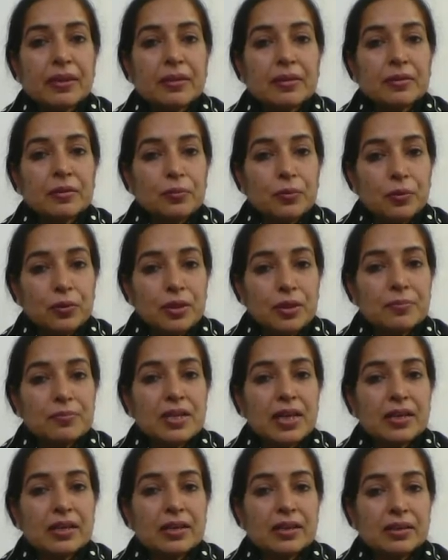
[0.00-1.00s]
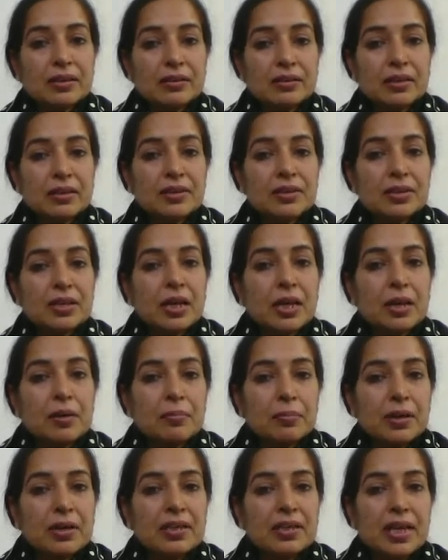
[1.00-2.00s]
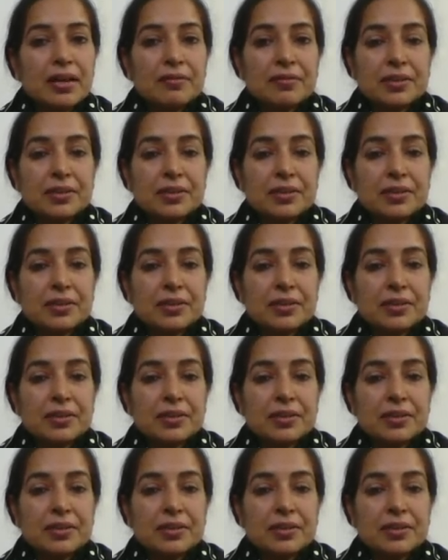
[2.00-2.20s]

Poems are in English, but they are